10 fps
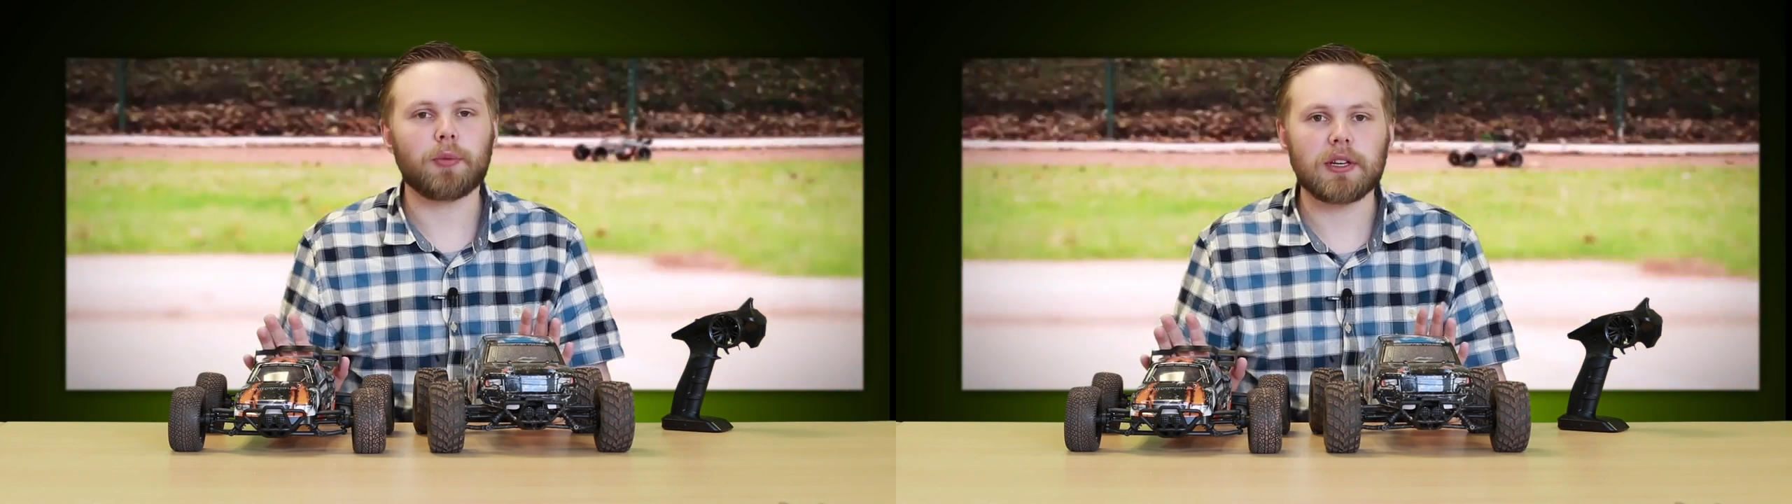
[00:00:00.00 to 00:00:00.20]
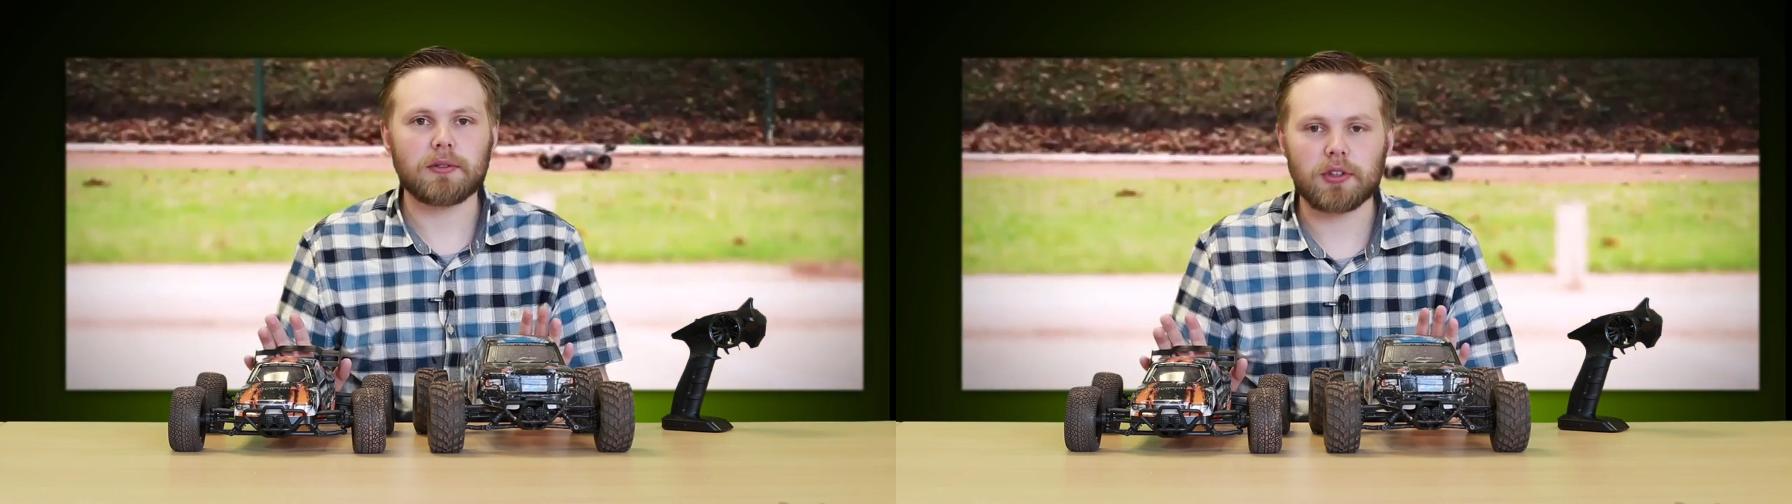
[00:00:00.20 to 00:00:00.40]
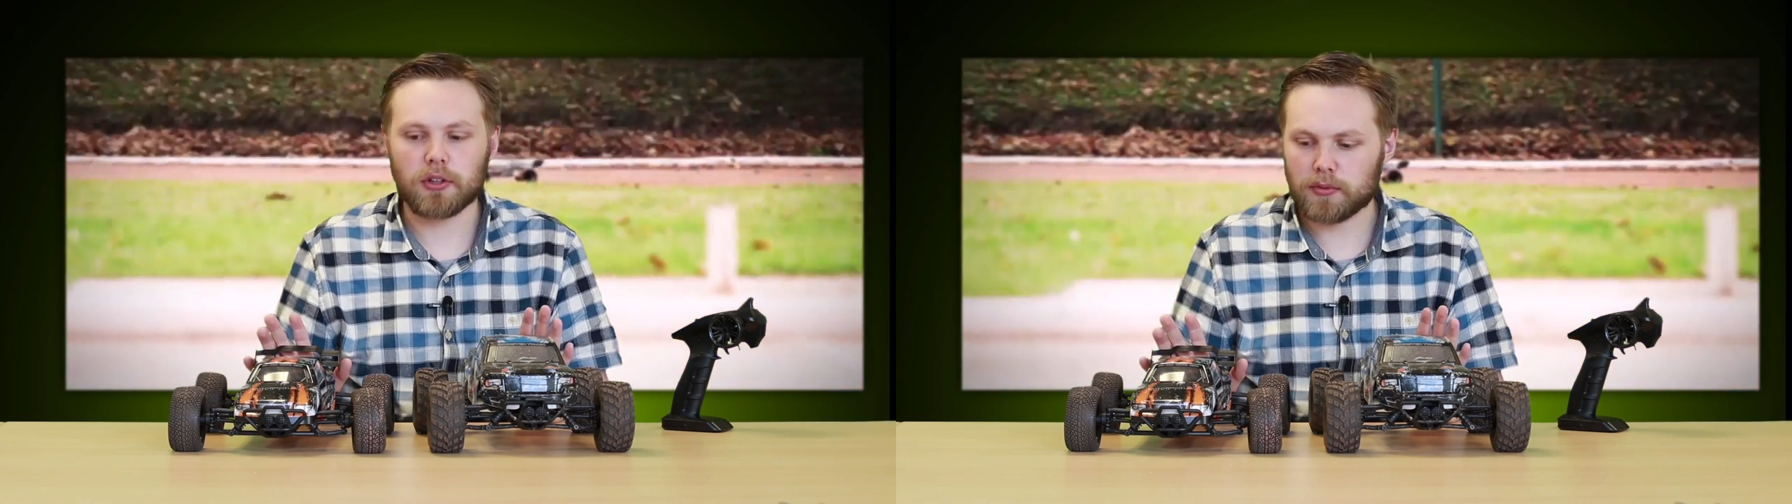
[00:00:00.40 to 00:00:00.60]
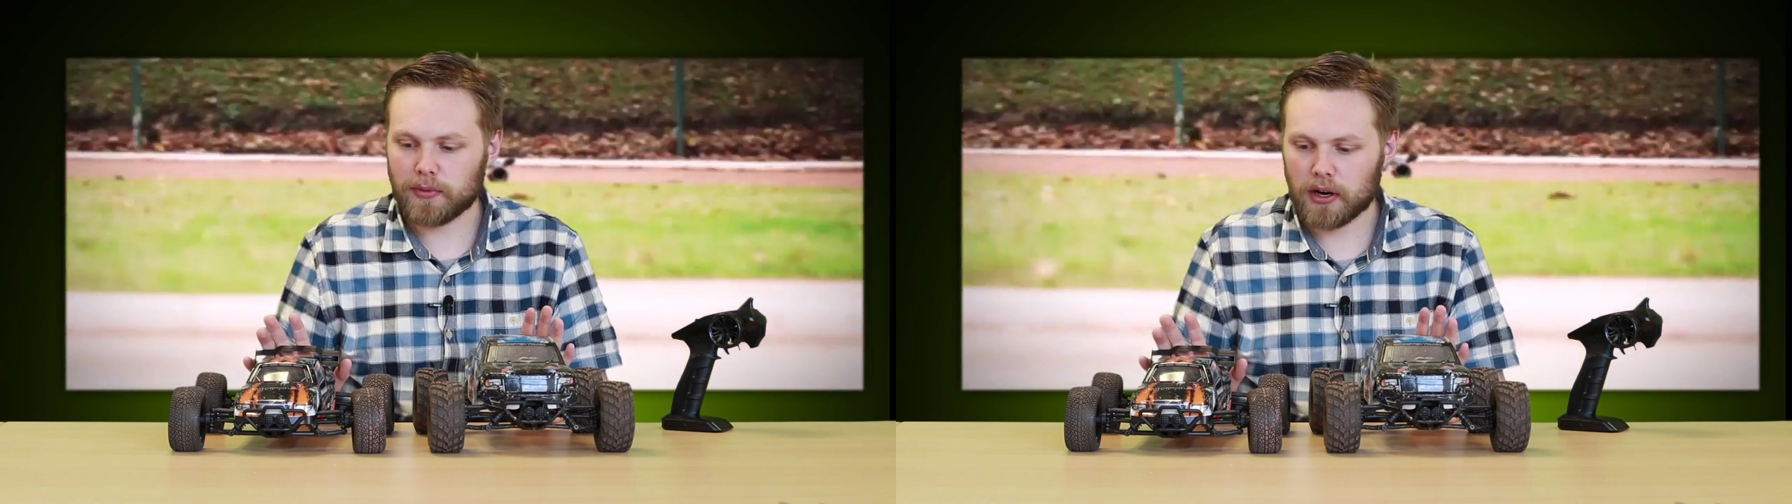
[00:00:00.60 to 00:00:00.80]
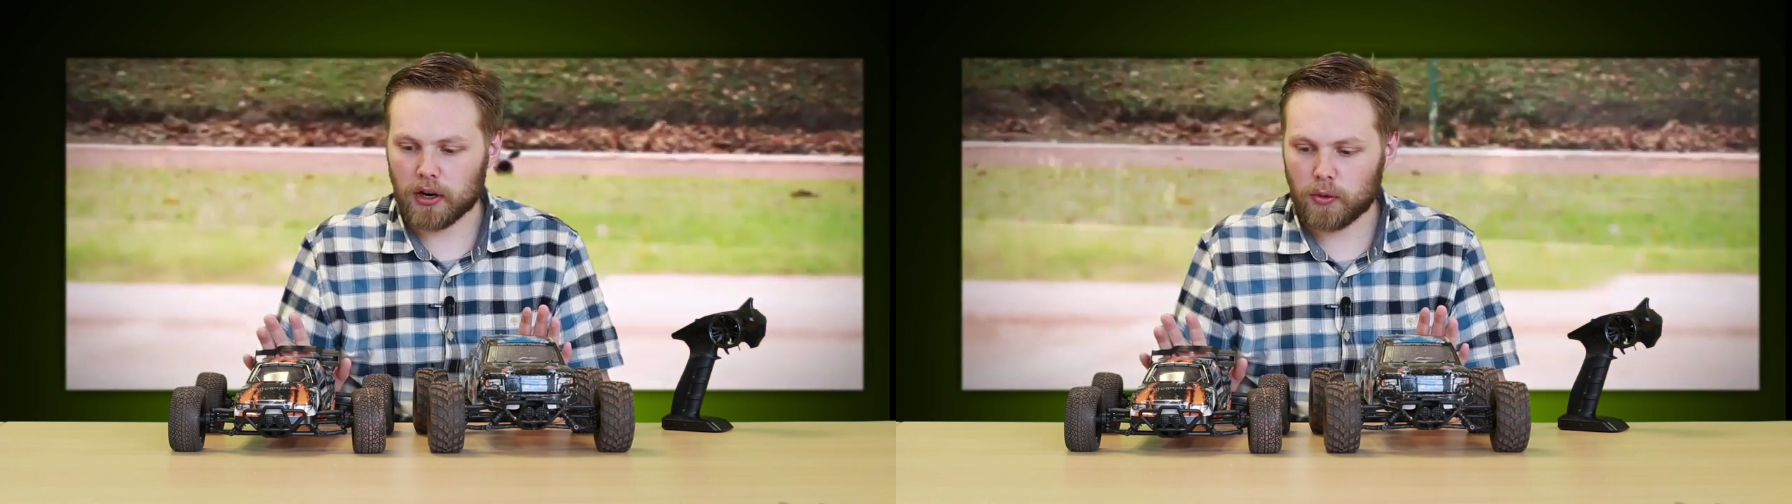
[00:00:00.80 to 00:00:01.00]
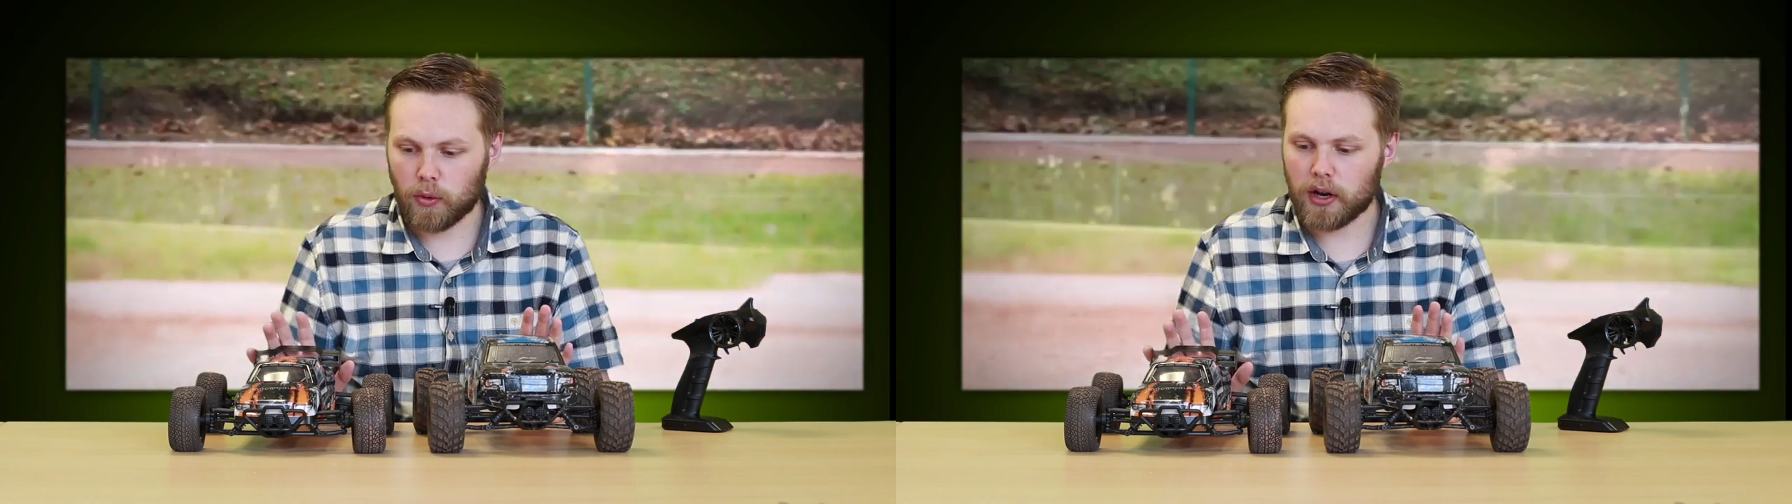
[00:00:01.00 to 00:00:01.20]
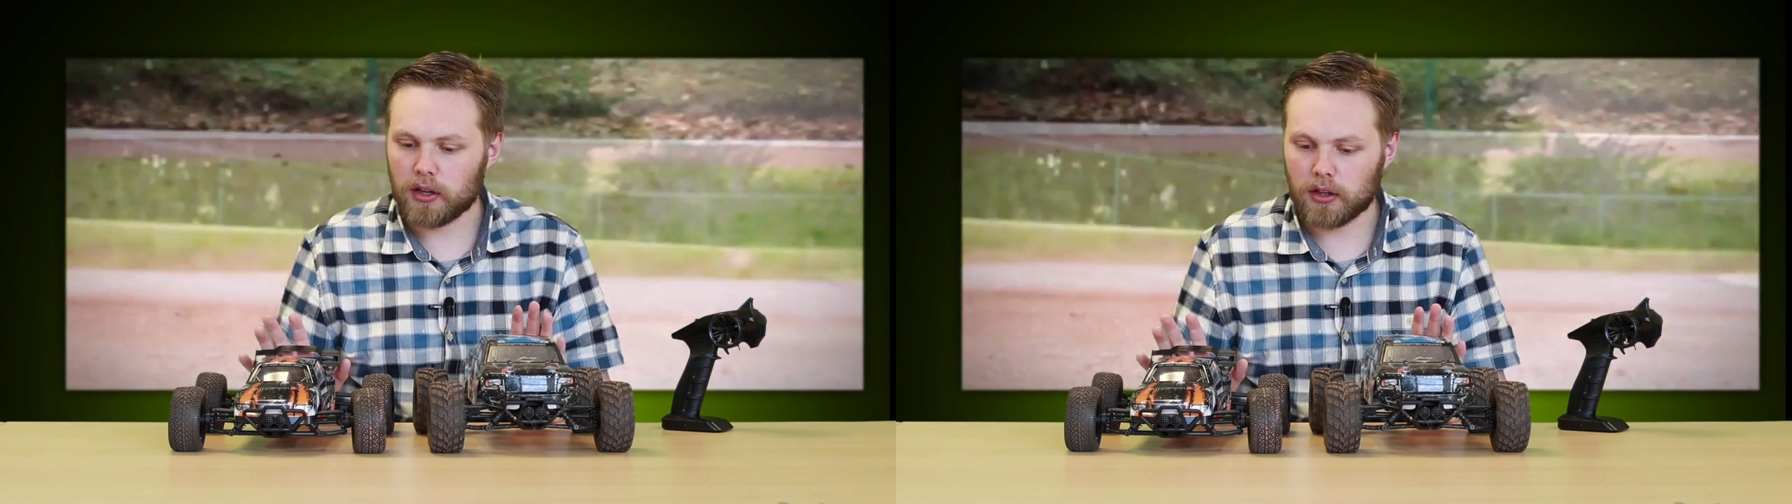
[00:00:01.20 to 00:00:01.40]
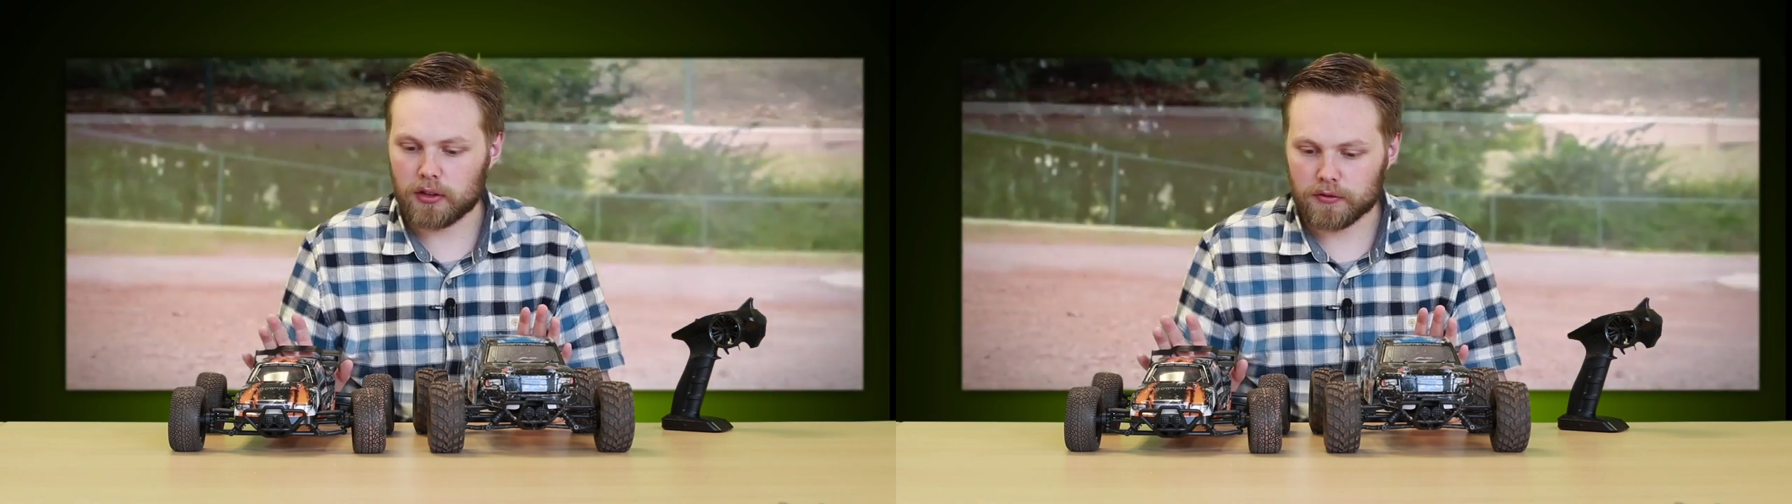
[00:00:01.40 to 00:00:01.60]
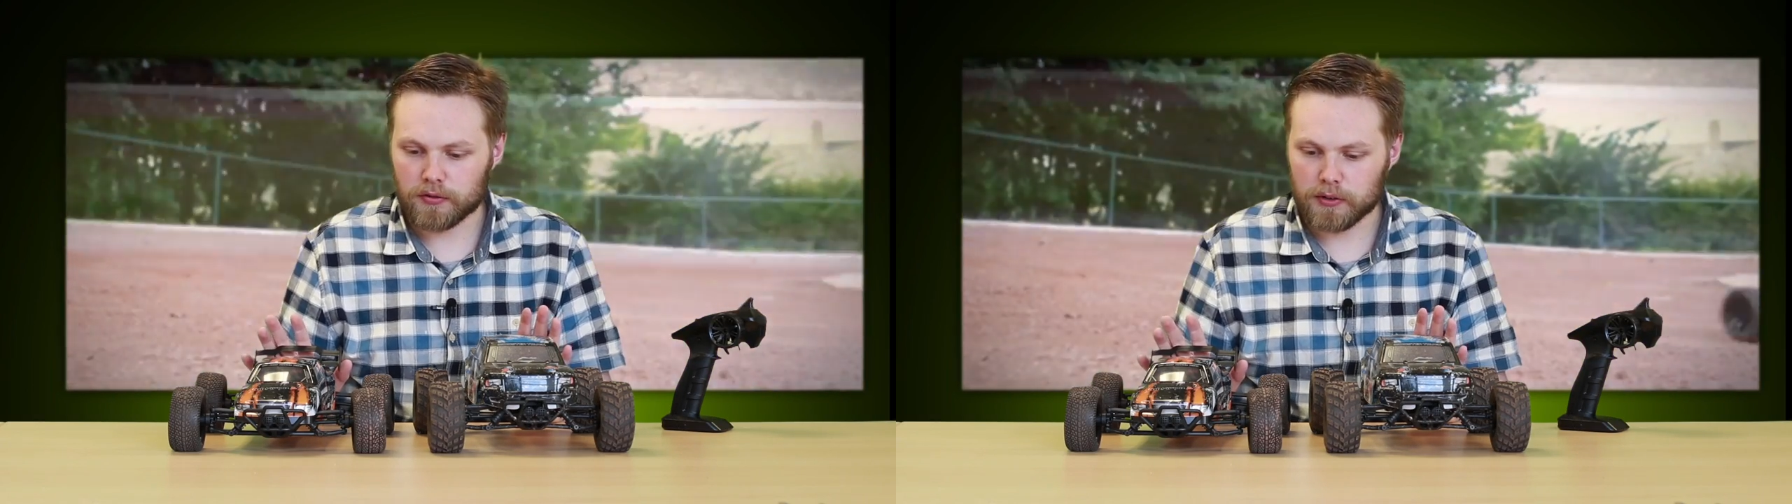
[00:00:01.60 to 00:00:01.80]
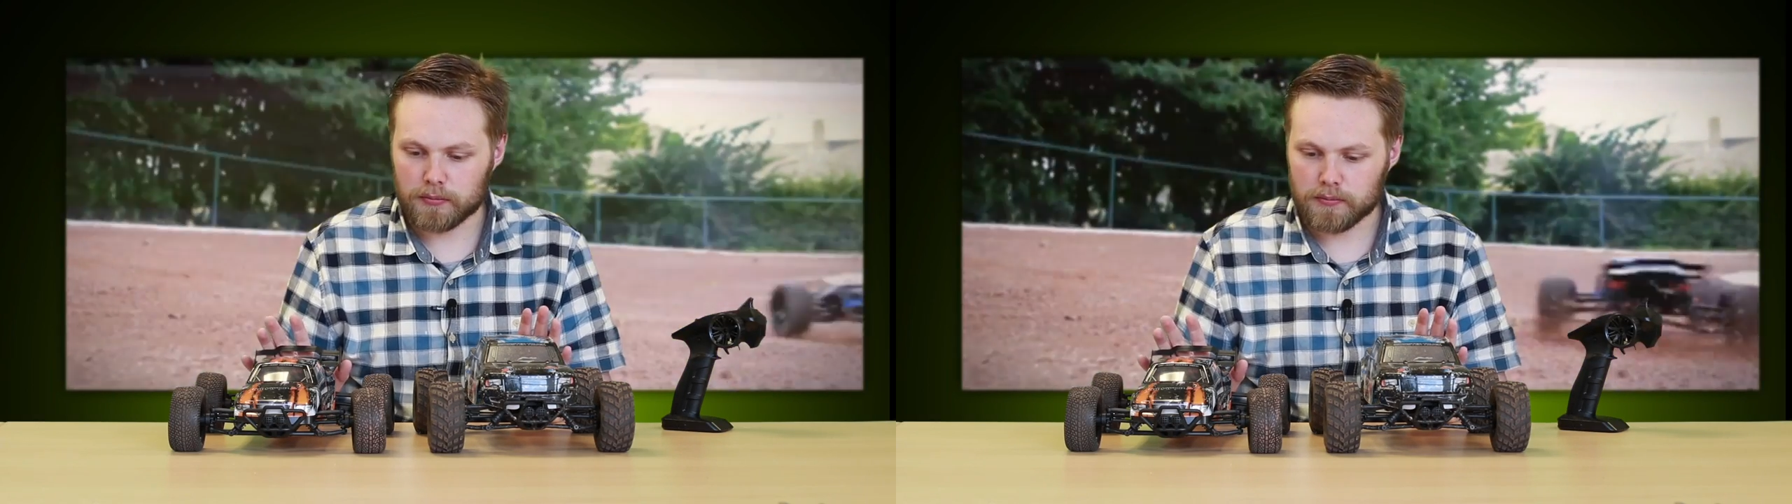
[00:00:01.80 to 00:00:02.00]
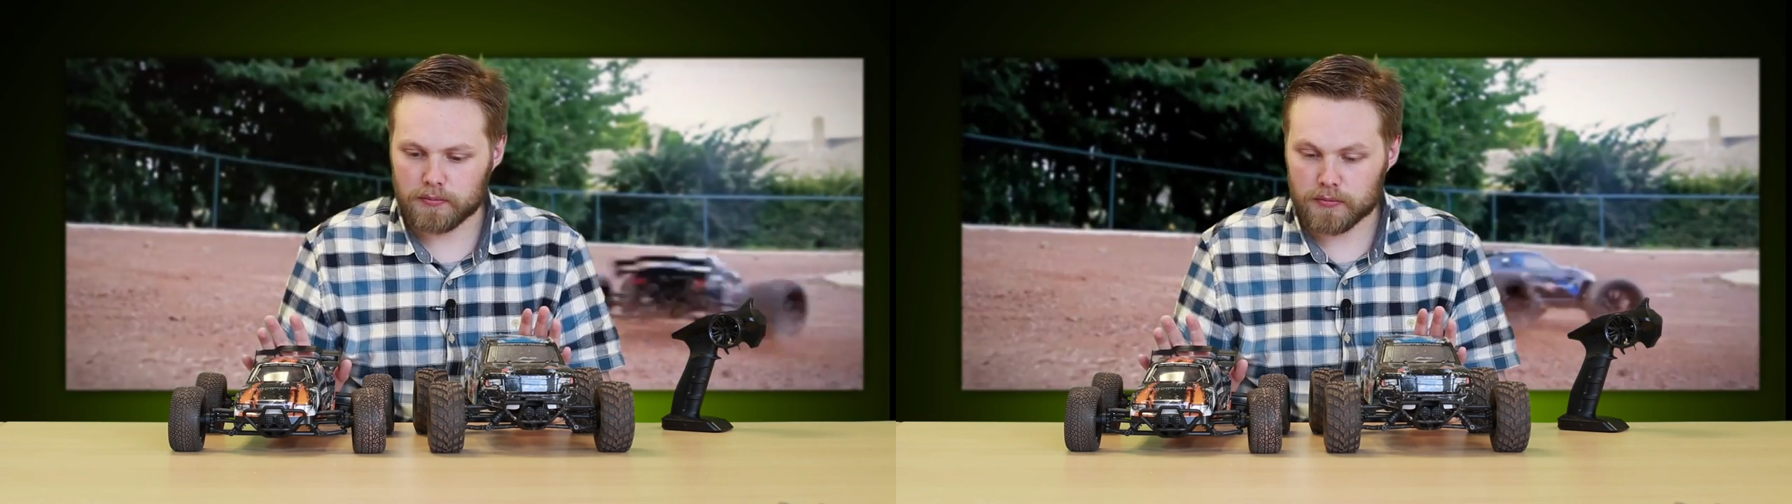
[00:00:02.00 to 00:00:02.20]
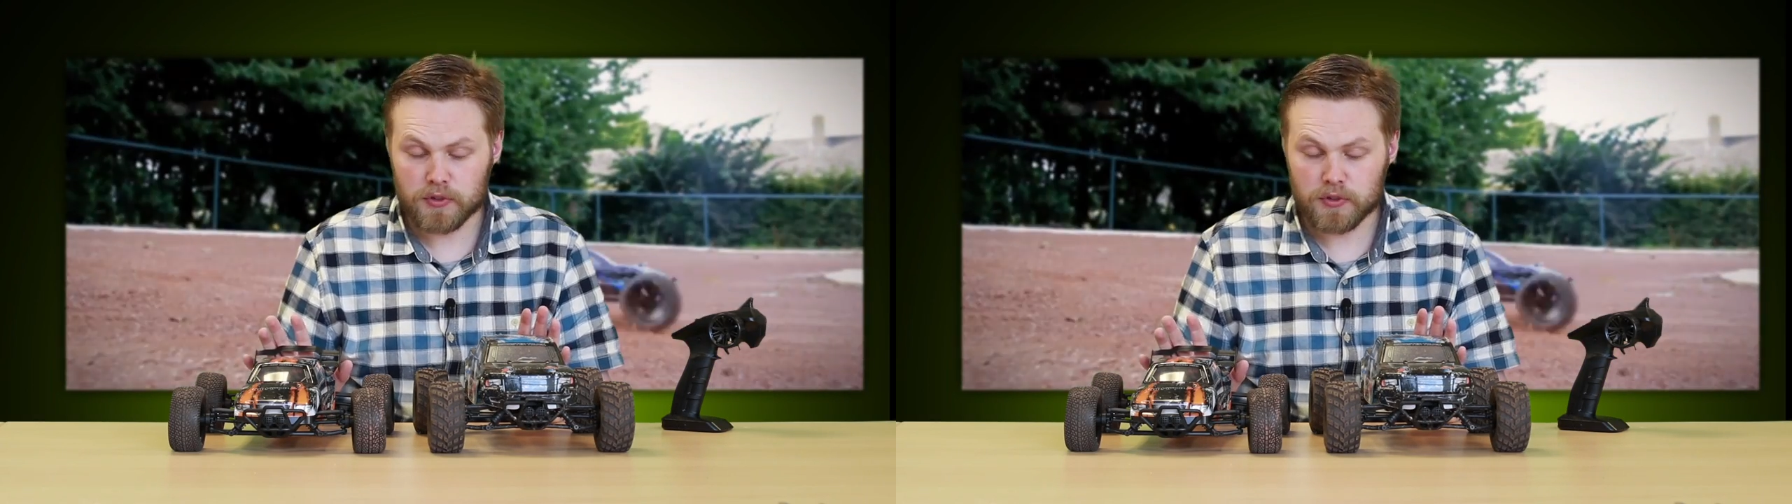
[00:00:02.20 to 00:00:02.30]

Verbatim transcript: We took them around quite a lot of um,